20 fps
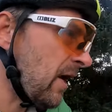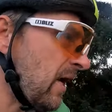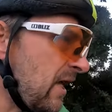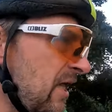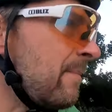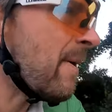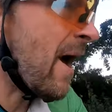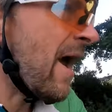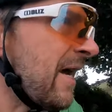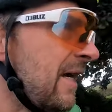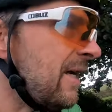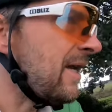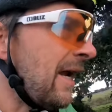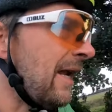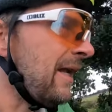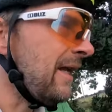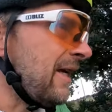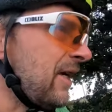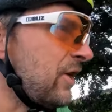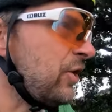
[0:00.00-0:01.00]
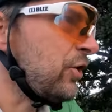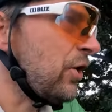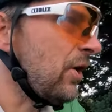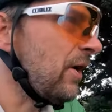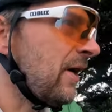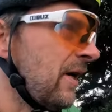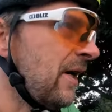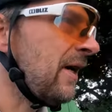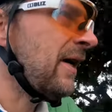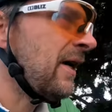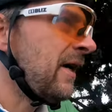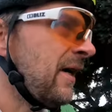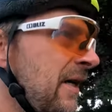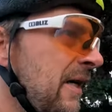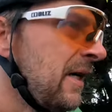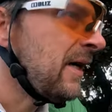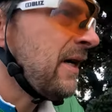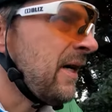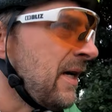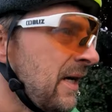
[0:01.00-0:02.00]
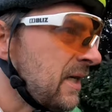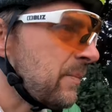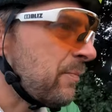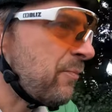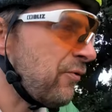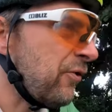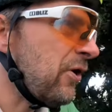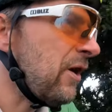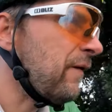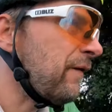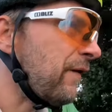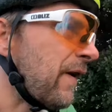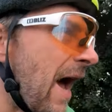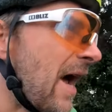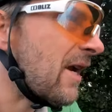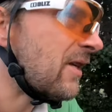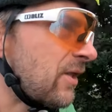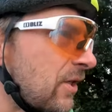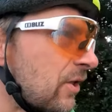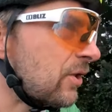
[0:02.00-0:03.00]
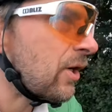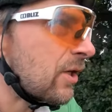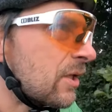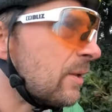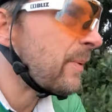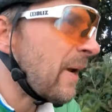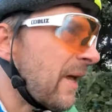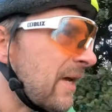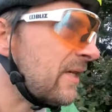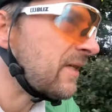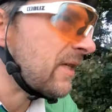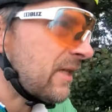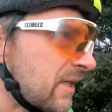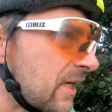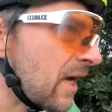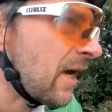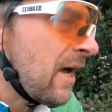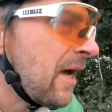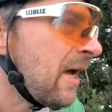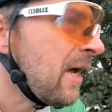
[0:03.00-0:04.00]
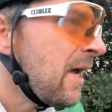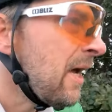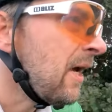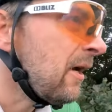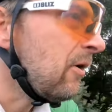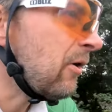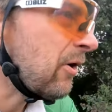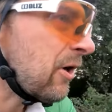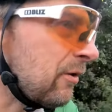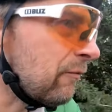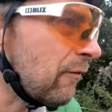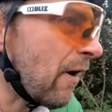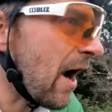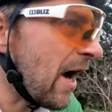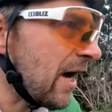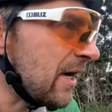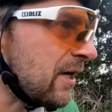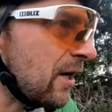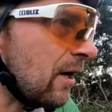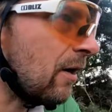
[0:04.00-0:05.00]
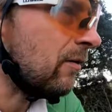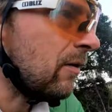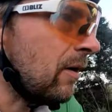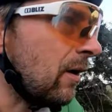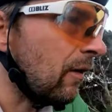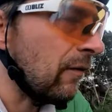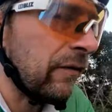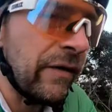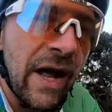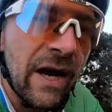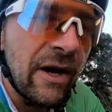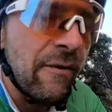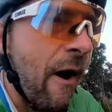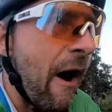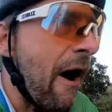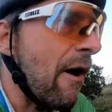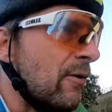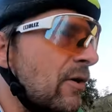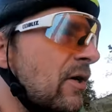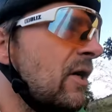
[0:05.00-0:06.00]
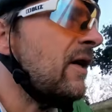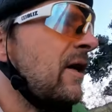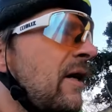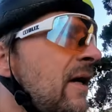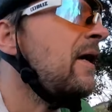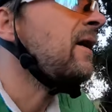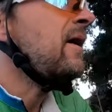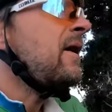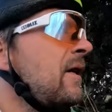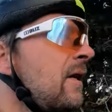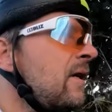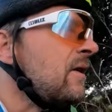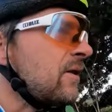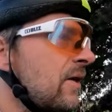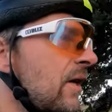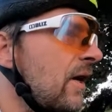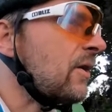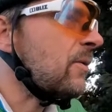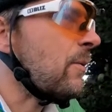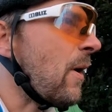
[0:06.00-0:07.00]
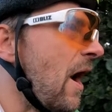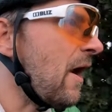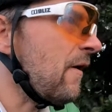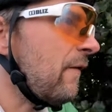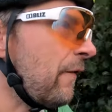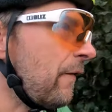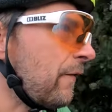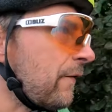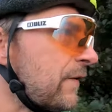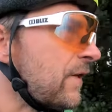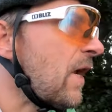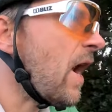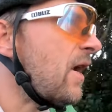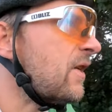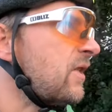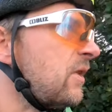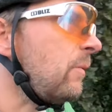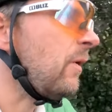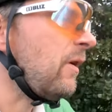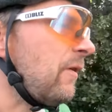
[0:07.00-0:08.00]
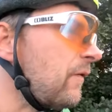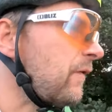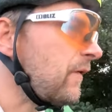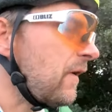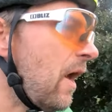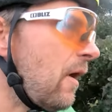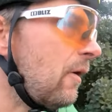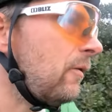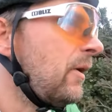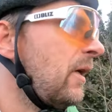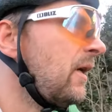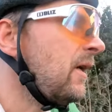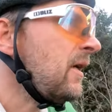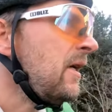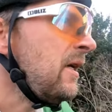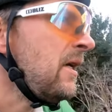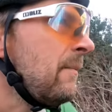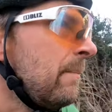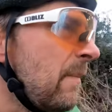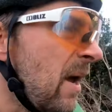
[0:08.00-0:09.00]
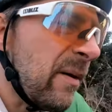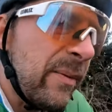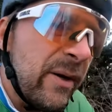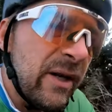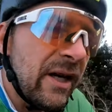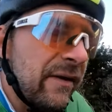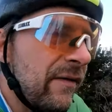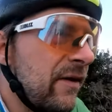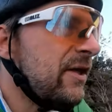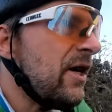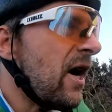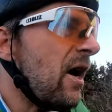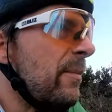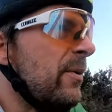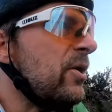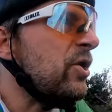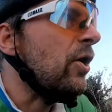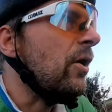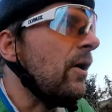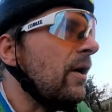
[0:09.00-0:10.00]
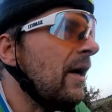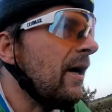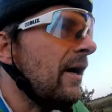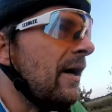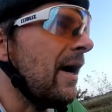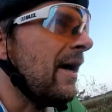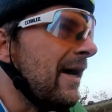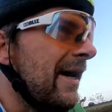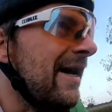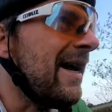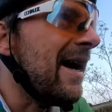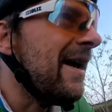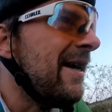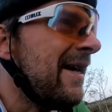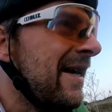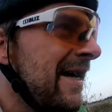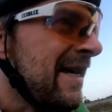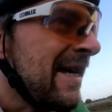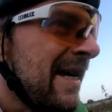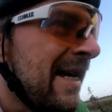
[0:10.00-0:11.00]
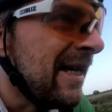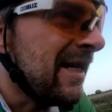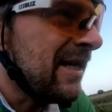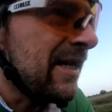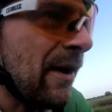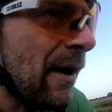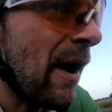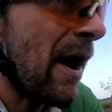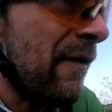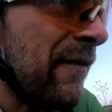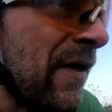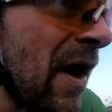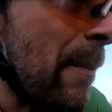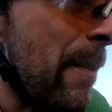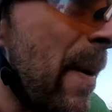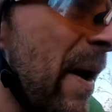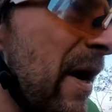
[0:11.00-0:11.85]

in the main, Lincolnshire, it's pretty flat. There's lots of places you can ride on flat ground. So that's why I started with, you know, maybe you live in Derbyshire. You don't have that